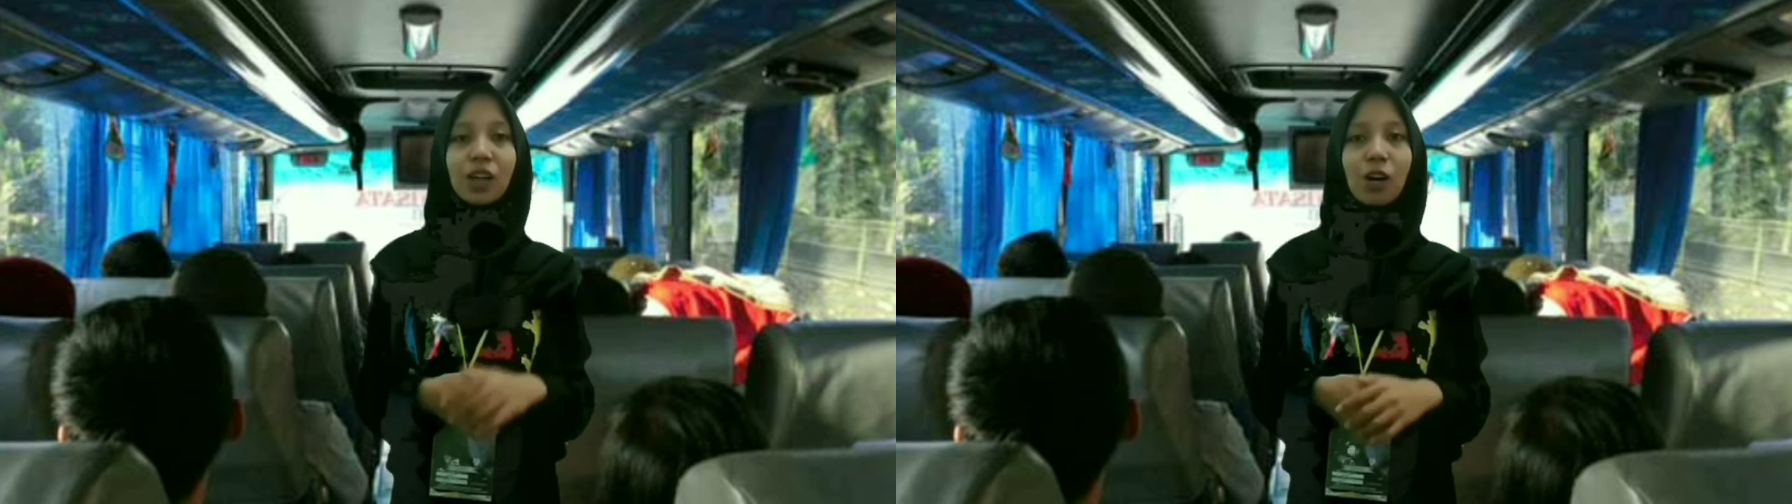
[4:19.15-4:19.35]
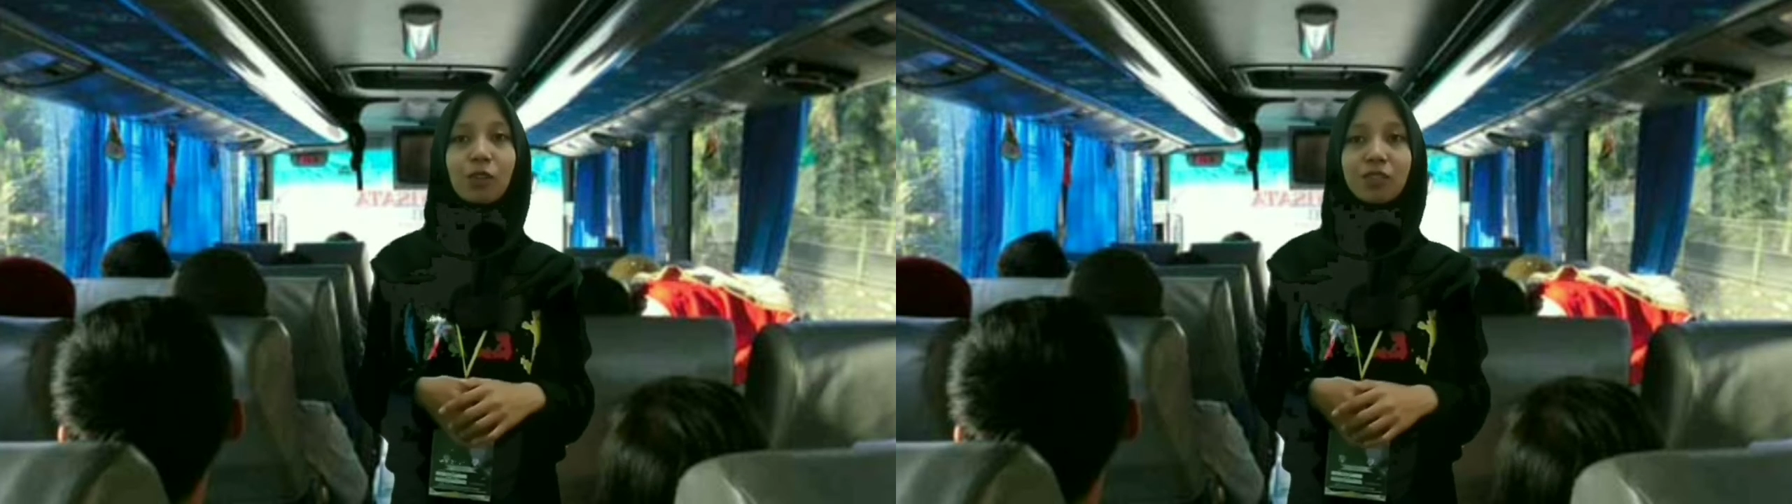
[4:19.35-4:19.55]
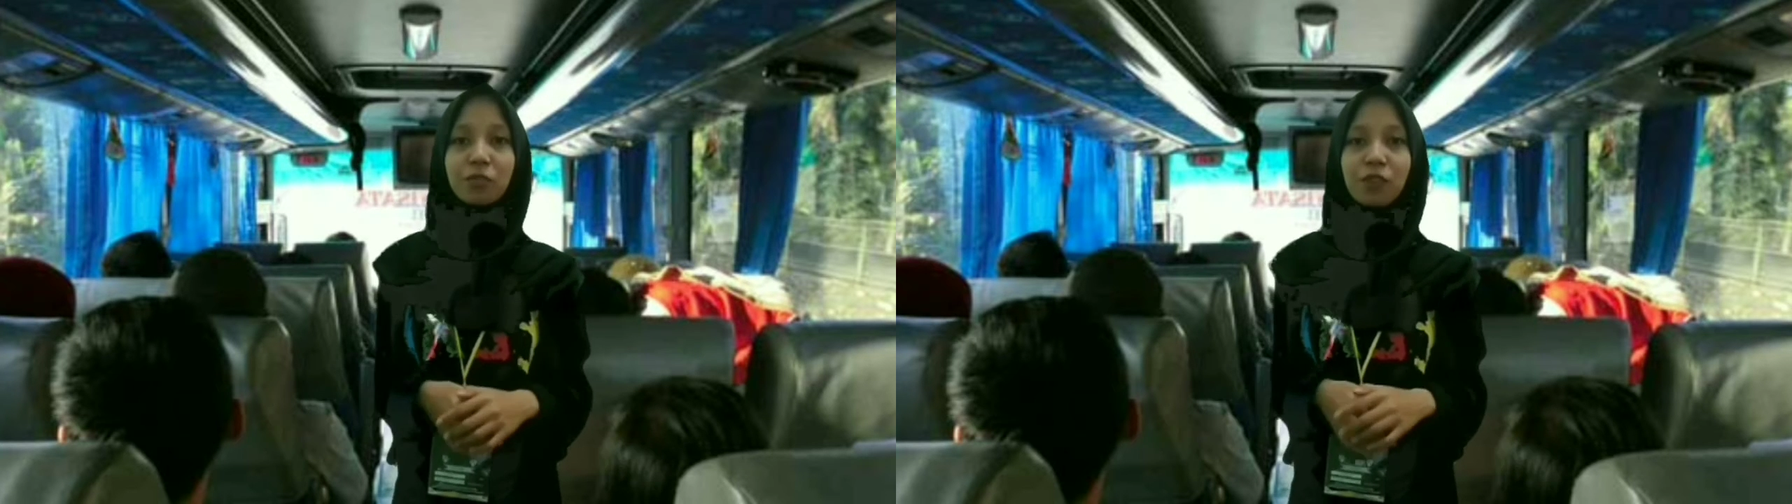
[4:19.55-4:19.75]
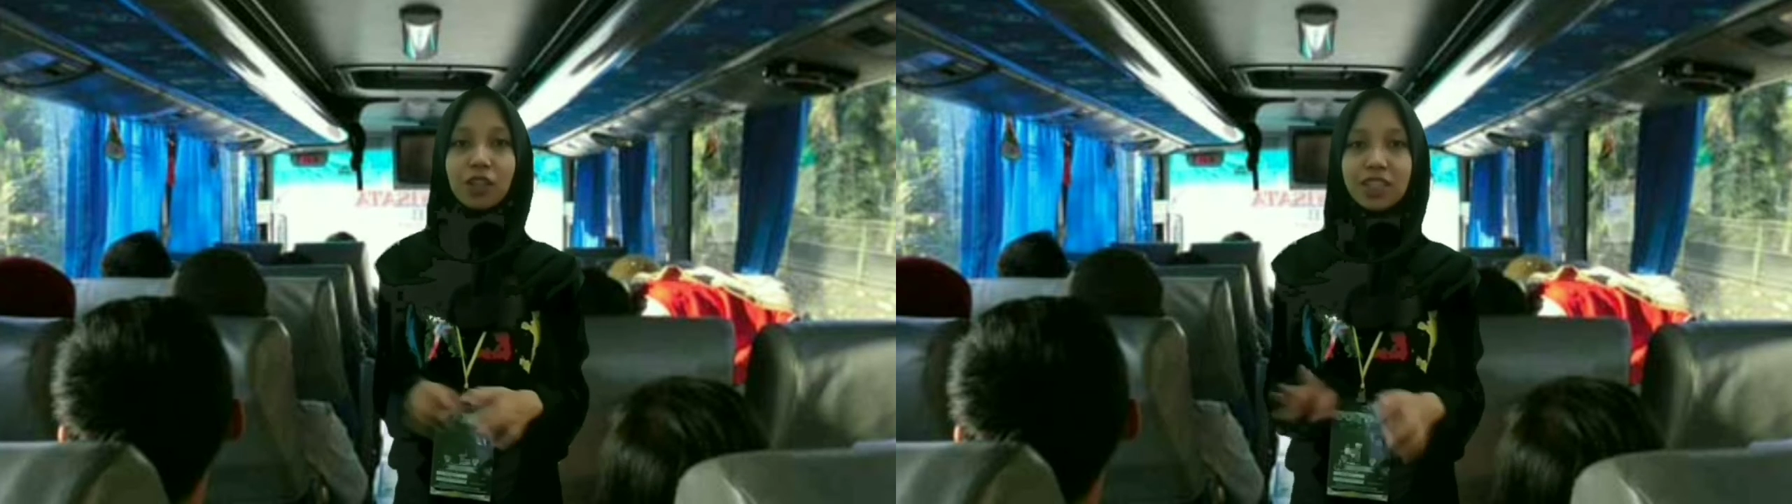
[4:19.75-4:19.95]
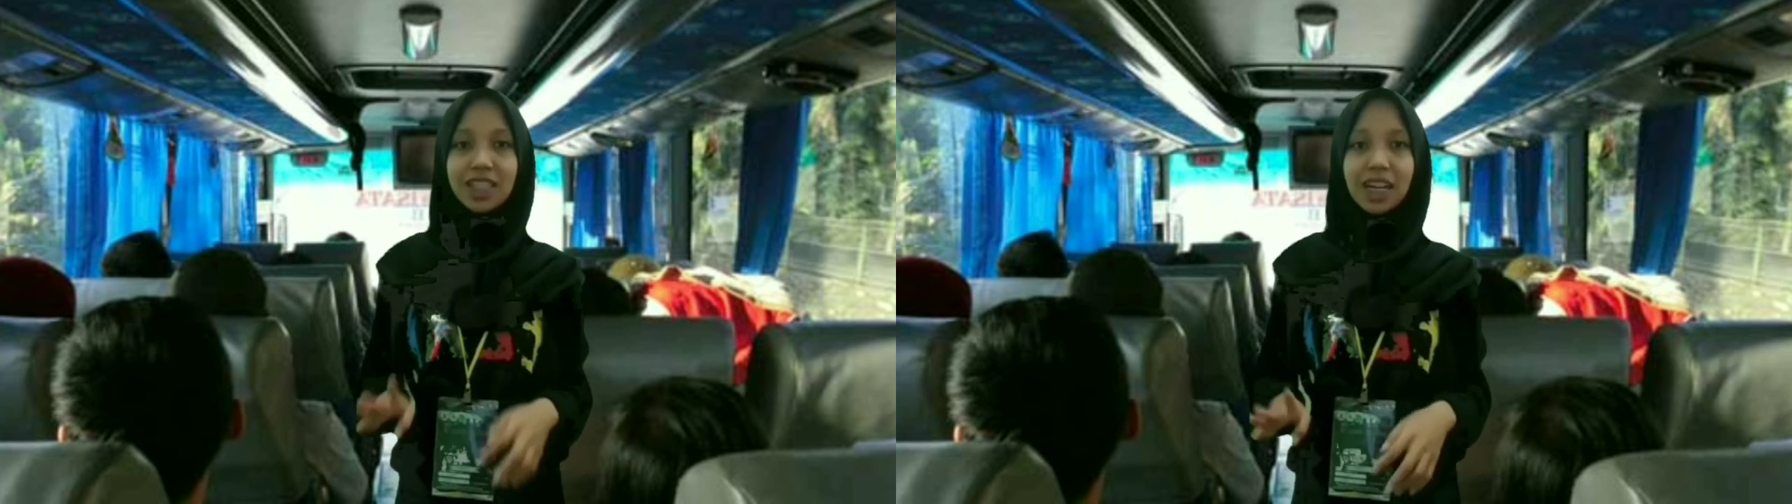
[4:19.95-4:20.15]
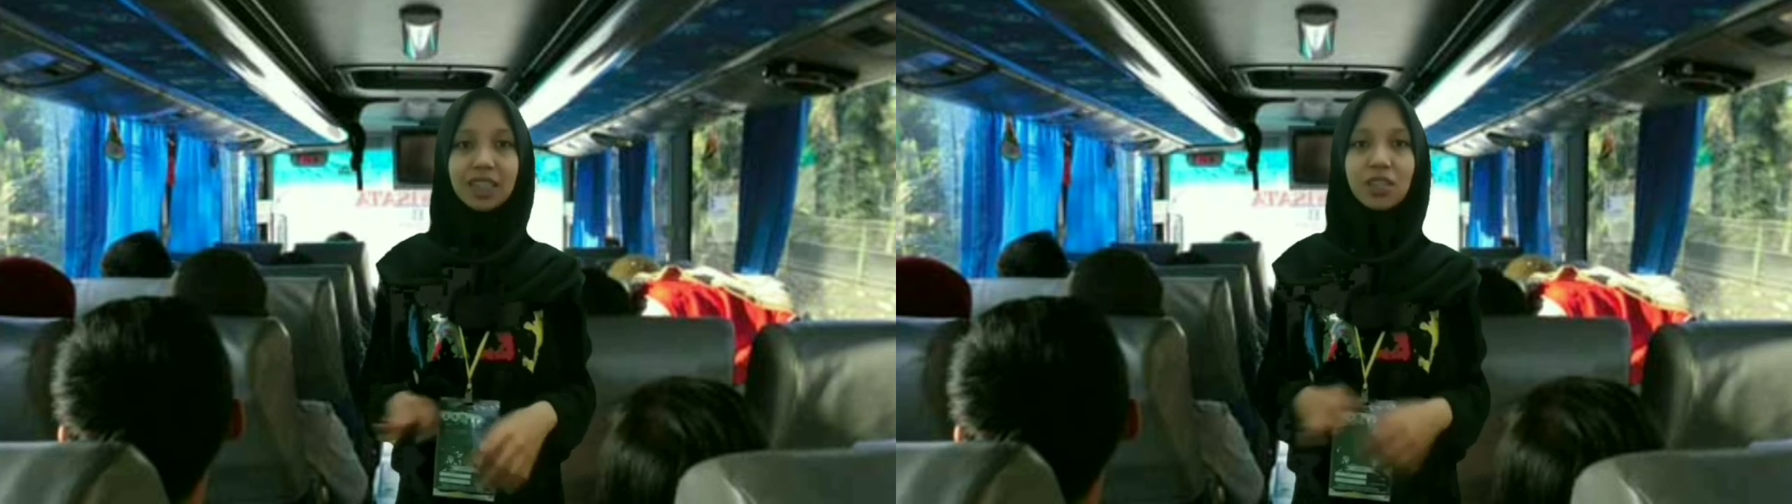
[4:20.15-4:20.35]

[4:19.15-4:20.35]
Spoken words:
of the 4-star